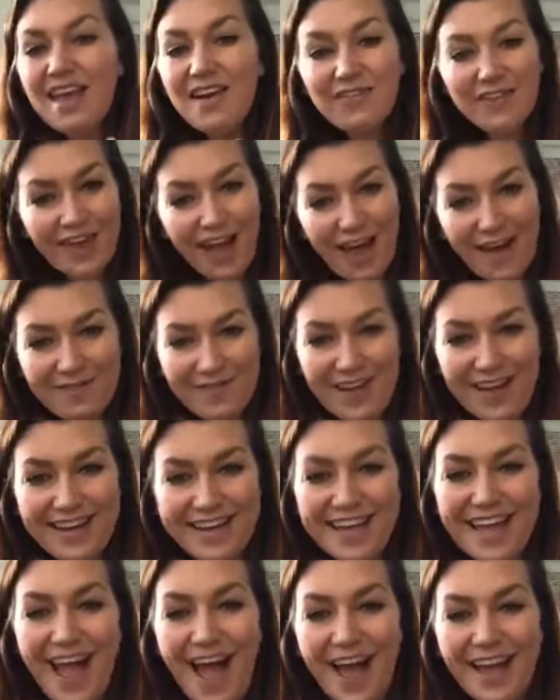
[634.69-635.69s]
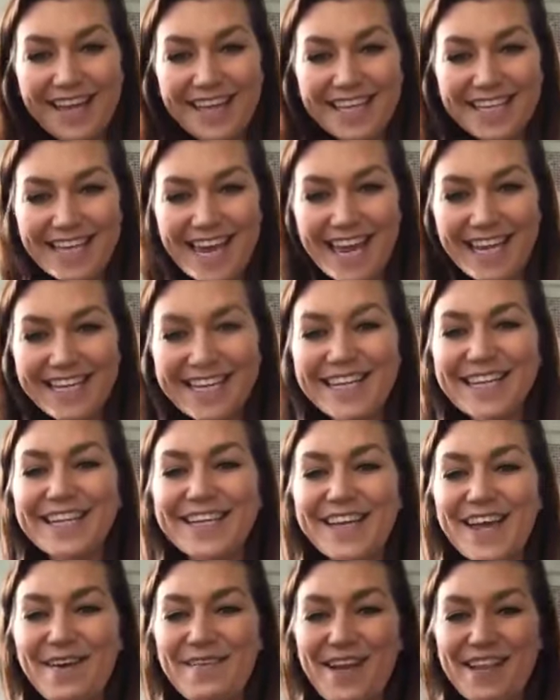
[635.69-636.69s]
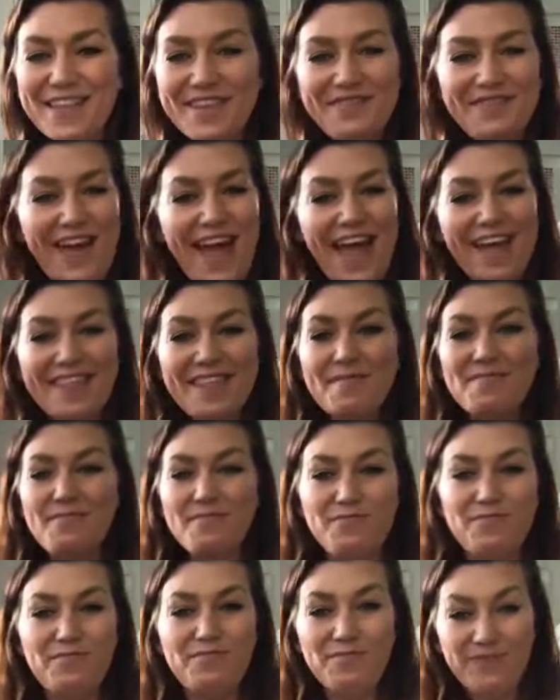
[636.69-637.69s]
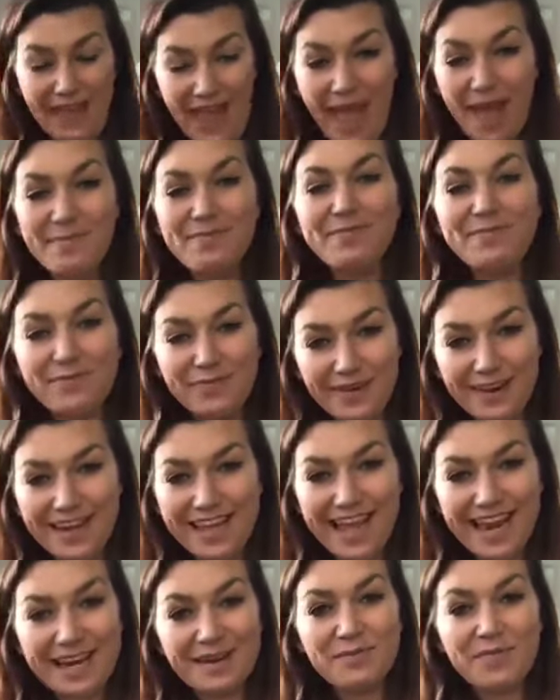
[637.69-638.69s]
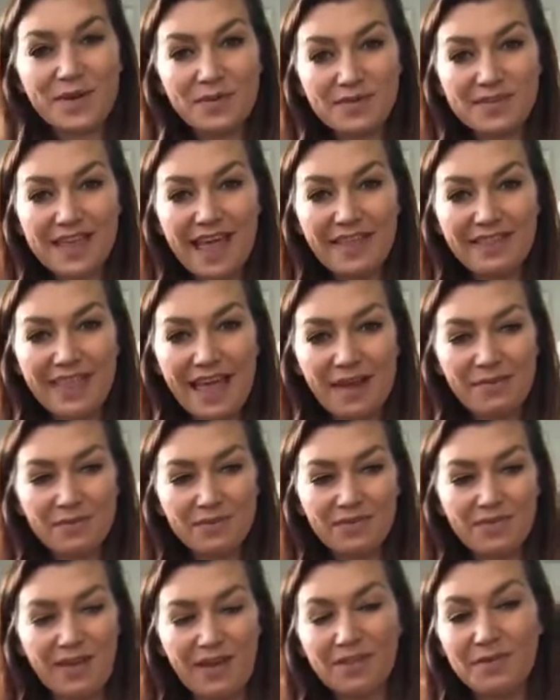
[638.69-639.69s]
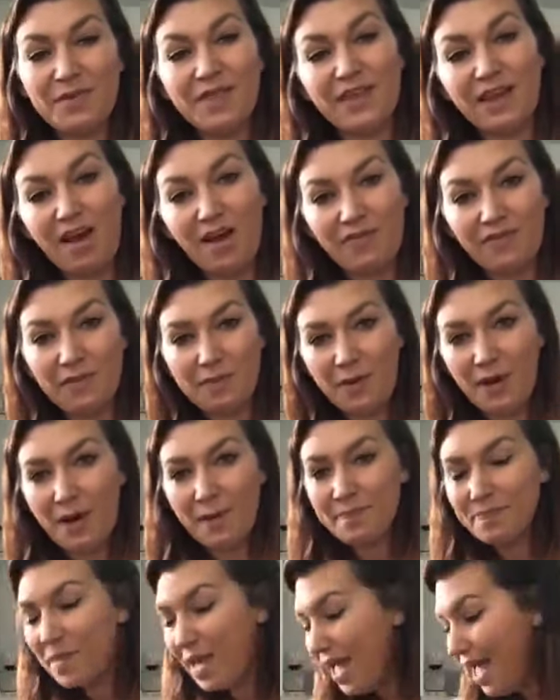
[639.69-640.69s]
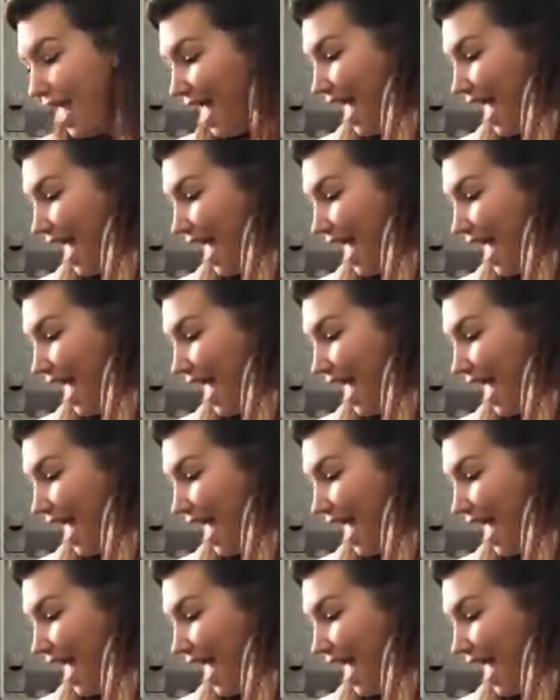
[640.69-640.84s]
If you can't find your car keys later, you'll know where to find them. Yep, brilliant. We once had that, I once found them in the coffee pot.